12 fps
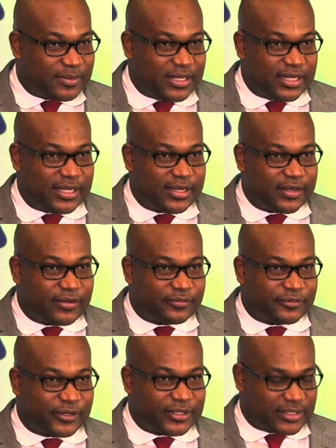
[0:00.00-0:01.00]
me
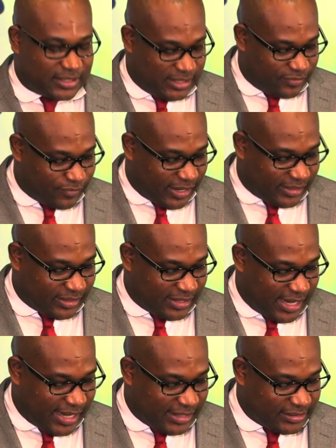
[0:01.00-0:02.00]
firstly
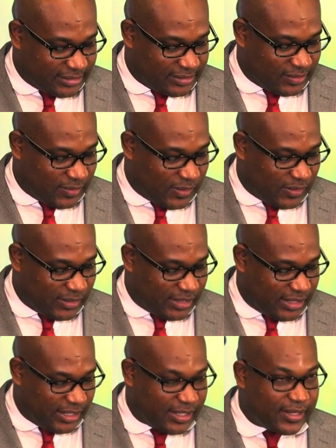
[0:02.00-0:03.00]
recognize all
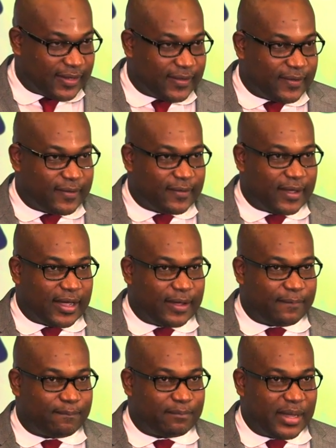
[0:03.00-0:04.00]
the
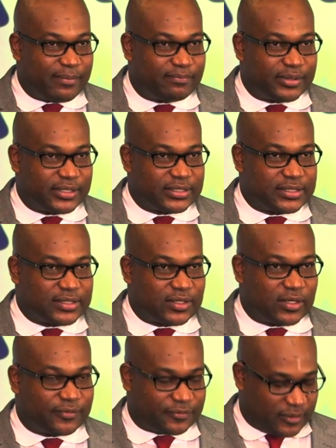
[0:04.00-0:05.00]
members
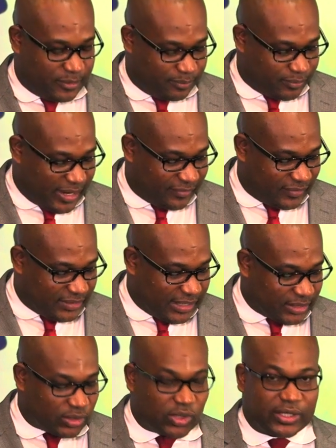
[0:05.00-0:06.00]
of the Private
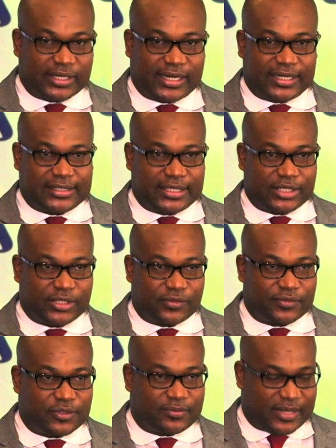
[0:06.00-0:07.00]
Sector Organization
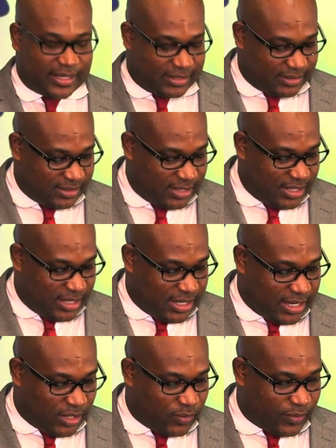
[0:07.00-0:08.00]
of Jamaica
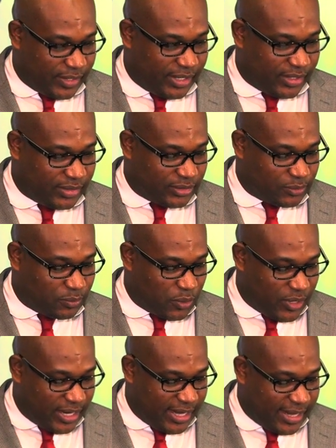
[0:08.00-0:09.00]
who are here this
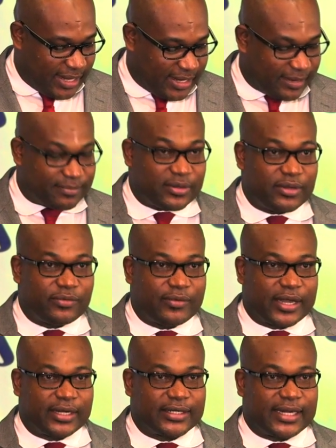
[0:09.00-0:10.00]
morning. Let me
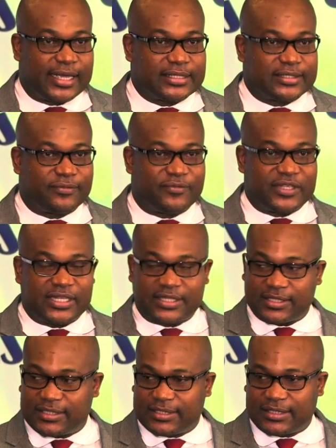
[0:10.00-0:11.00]
recognize the
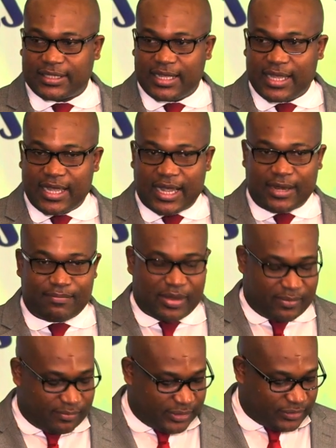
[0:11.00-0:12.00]
visitors and
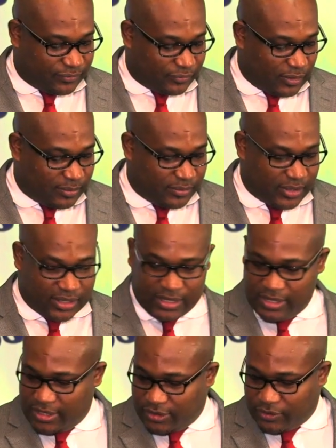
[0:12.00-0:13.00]
members from the
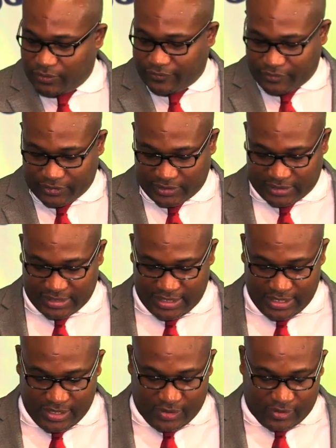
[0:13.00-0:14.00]

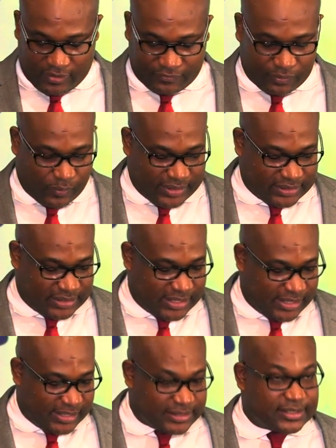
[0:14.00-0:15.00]
University of the West
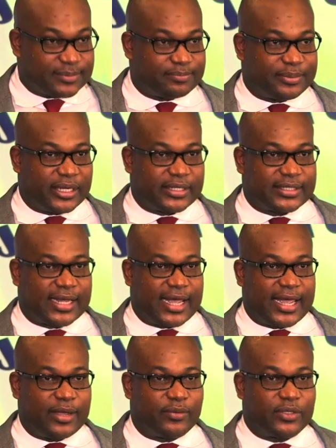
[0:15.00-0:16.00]
Indies. But
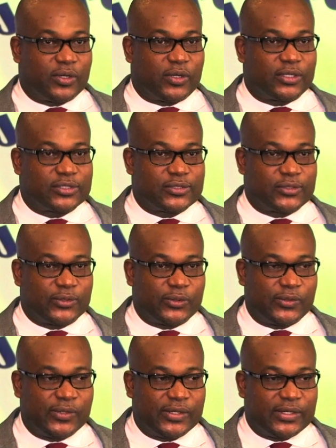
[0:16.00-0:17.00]
I would
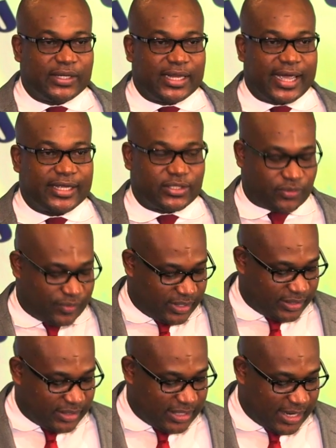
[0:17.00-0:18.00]
also like to
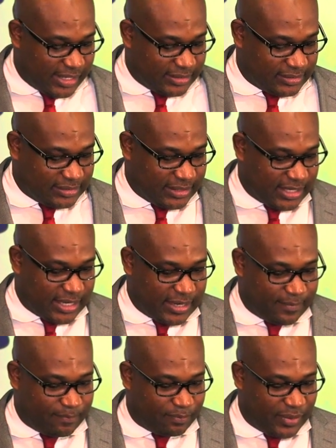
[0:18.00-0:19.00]
recognize
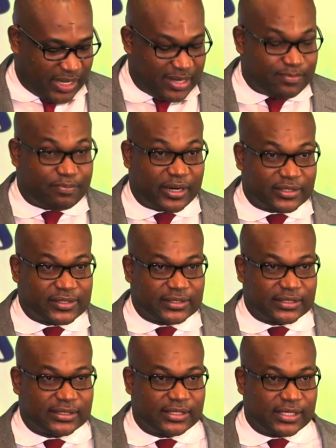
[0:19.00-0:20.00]
in
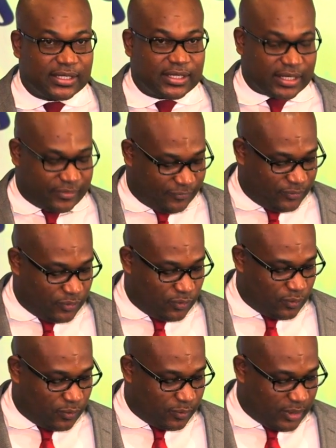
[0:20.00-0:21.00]
person a
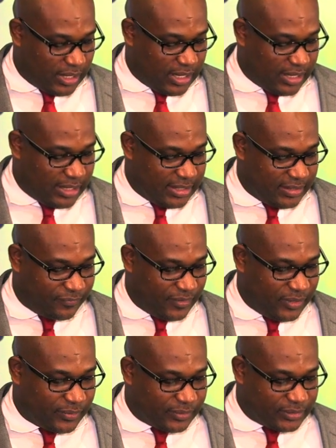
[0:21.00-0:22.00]
few
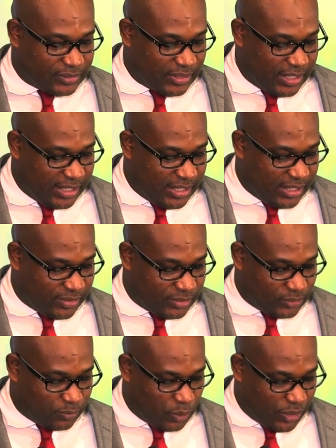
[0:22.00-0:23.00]
individuals here
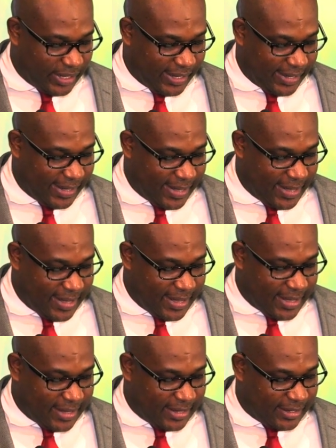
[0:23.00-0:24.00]
this morning.
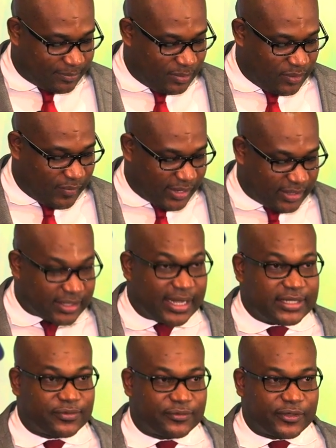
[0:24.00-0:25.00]
Let me
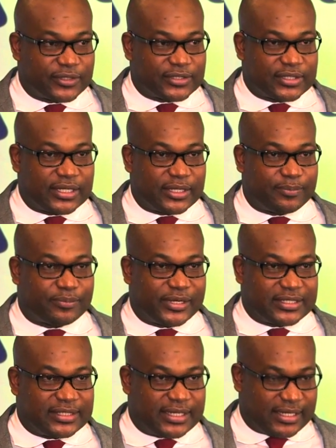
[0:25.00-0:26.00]
recognize firstly the
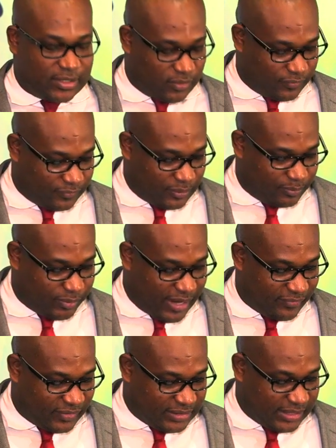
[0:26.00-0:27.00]
president of the
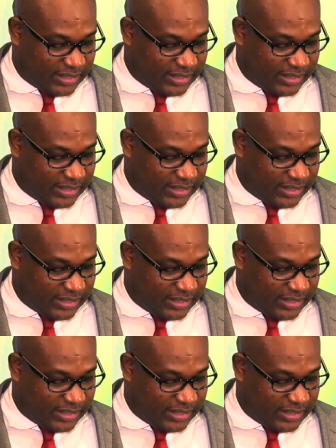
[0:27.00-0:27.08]
Private